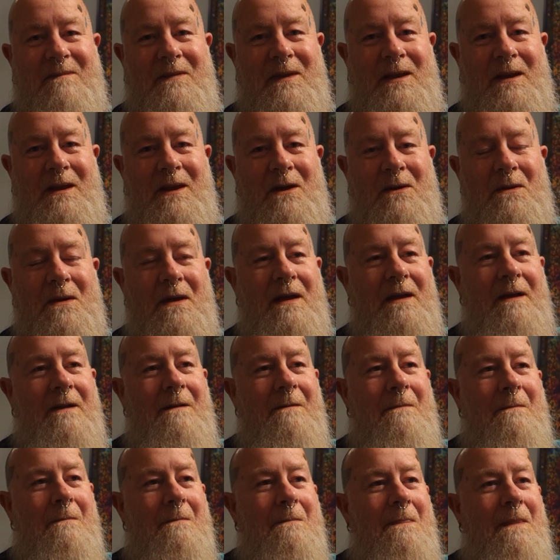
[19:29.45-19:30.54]
You know,
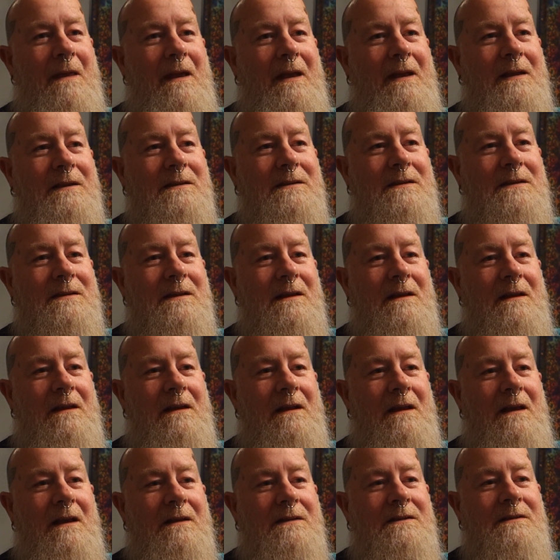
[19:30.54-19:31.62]
it's
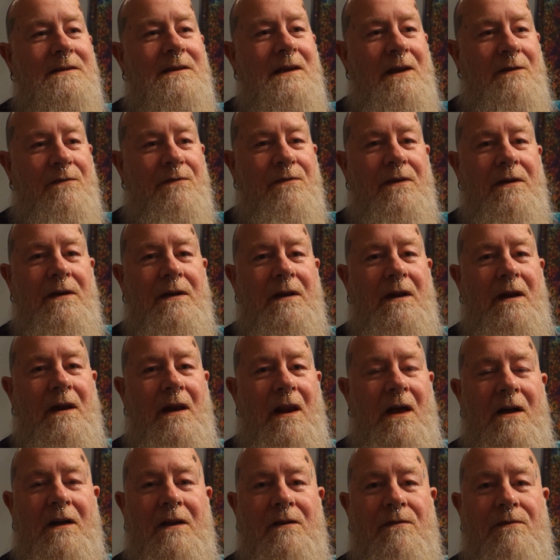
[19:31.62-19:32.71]
a different
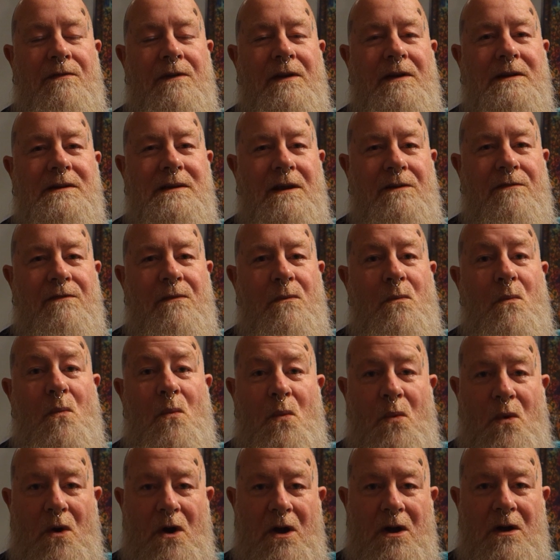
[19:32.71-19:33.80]
life and a different
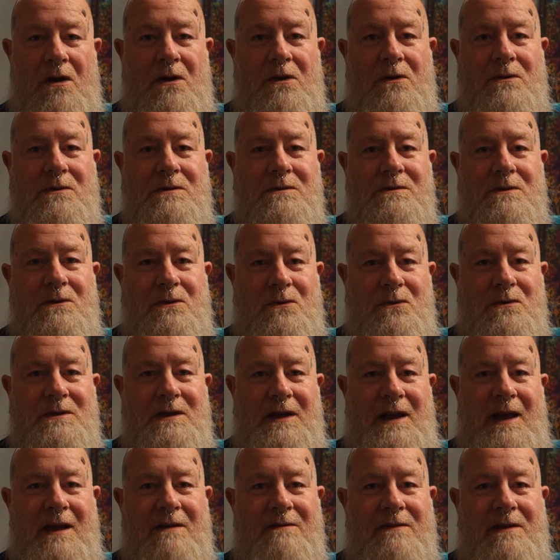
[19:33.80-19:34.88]
world
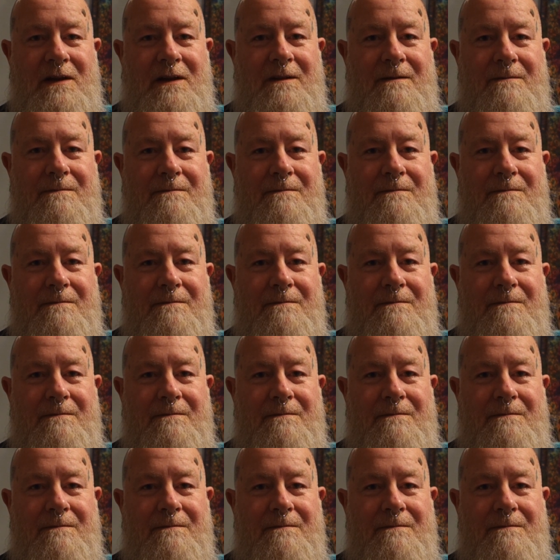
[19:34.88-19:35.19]
altogether.